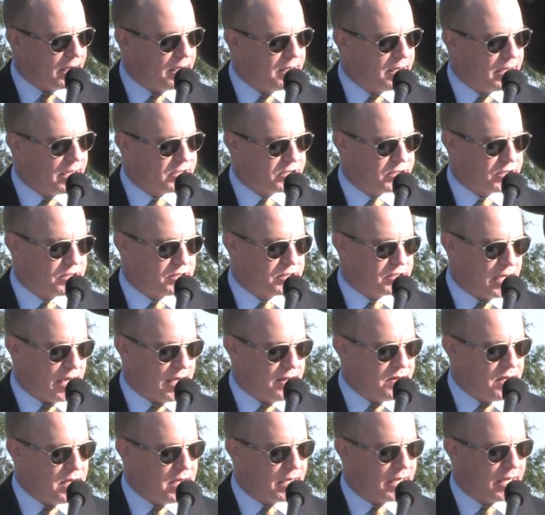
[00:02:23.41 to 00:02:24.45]
conditions
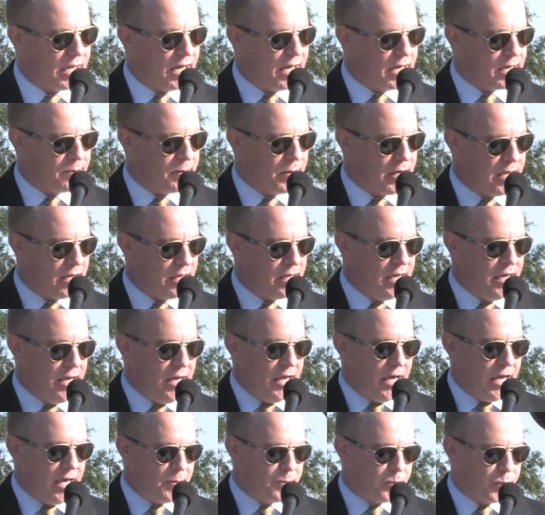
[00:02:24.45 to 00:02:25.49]
in the economy
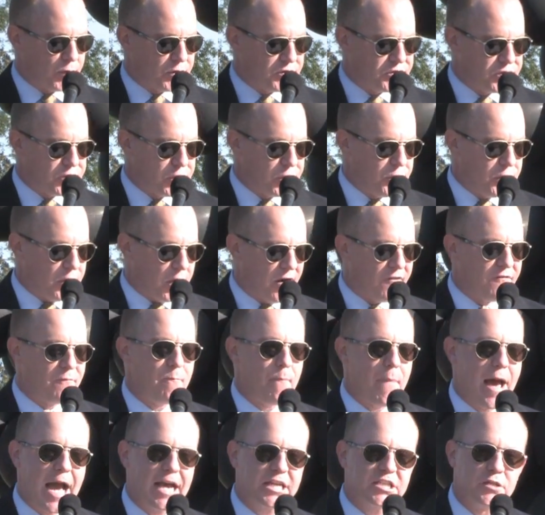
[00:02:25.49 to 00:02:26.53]
in pursuit of
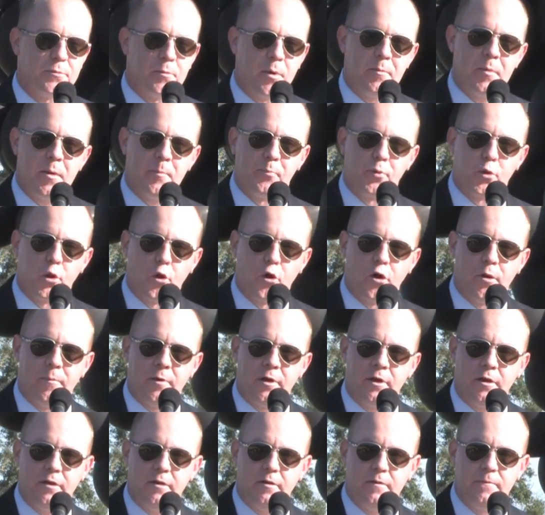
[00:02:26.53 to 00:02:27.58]
maximum
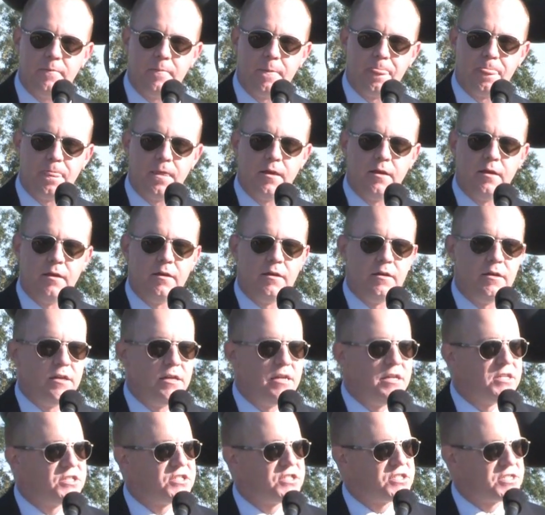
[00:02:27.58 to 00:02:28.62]
employment,
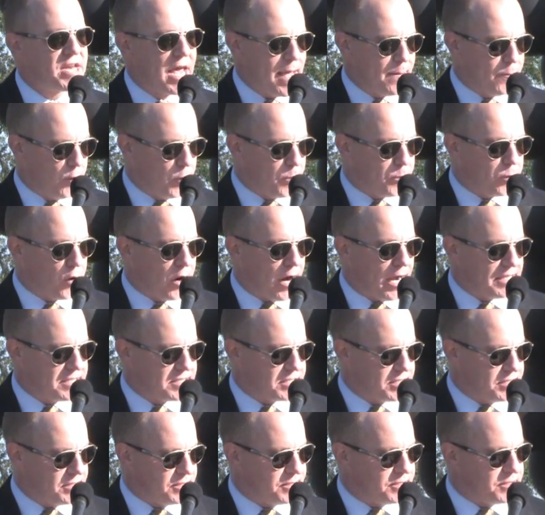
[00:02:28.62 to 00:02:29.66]
stable
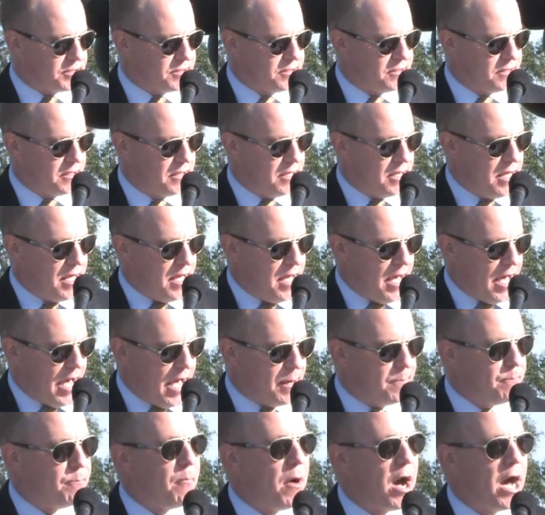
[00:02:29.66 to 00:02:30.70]
prices,
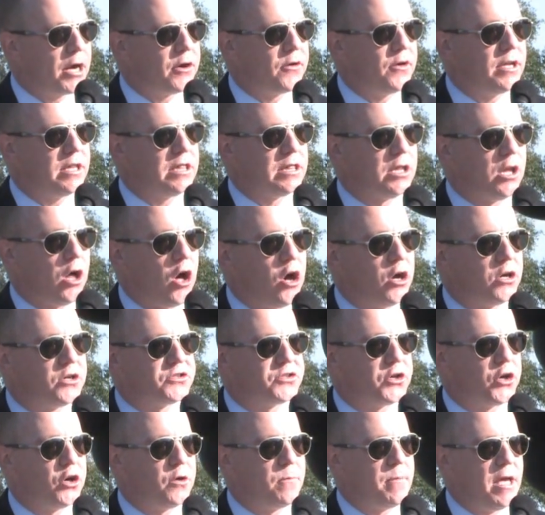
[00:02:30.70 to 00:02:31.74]
and moderate
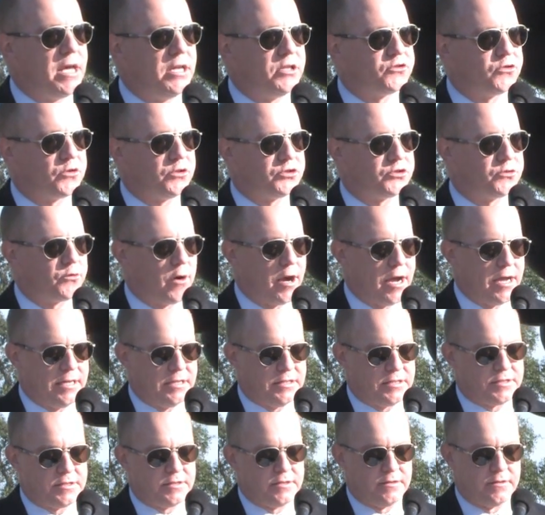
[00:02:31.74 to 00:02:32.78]
long-term interest
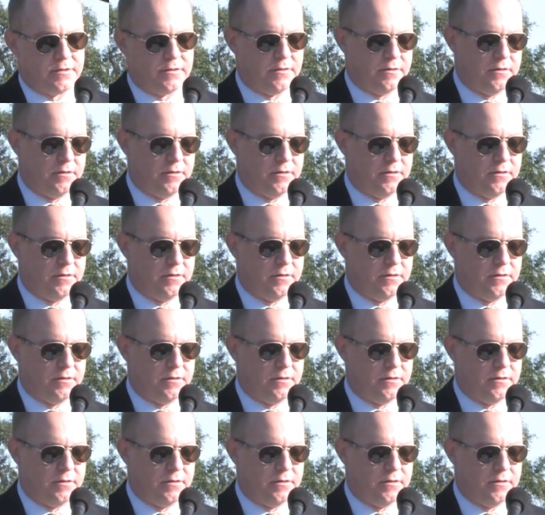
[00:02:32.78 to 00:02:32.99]
rates.